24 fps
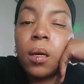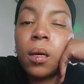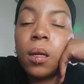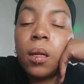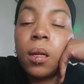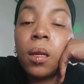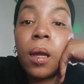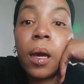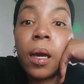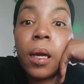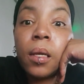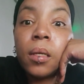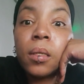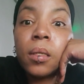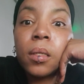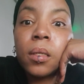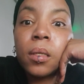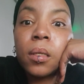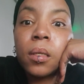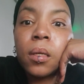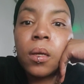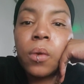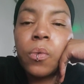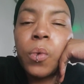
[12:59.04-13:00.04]

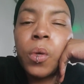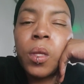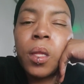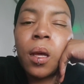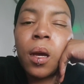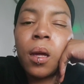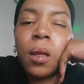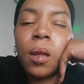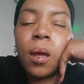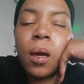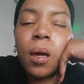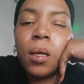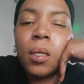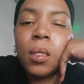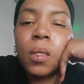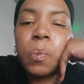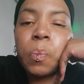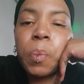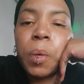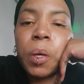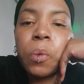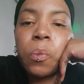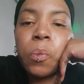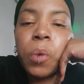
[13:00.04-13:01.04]
nice. Well, not nice,
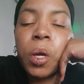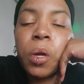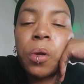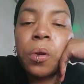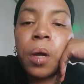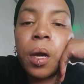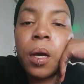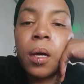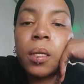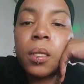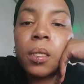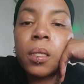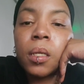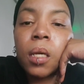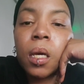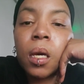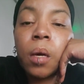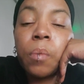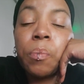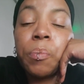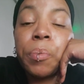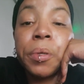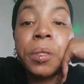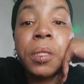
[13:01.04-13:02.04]
but when you're not
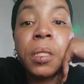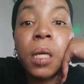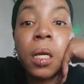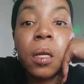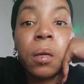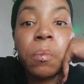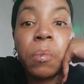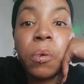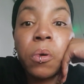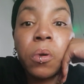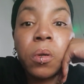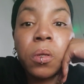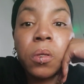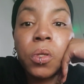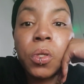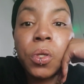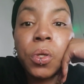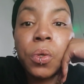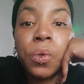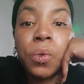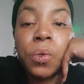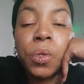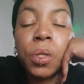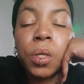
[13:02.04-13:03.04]
presentable
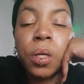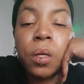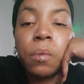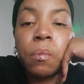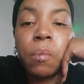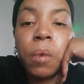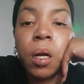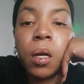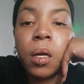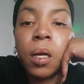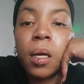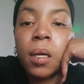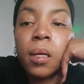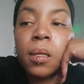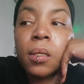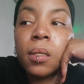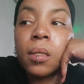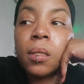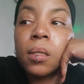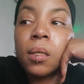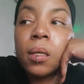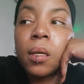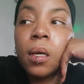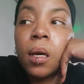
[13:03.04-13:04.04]
to certain
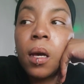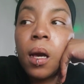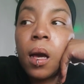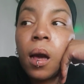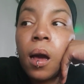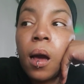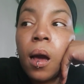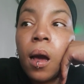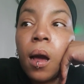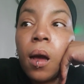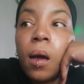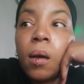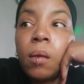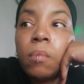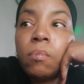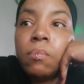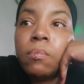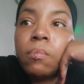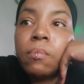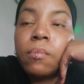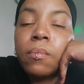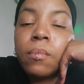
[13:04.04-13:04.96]
markets. um,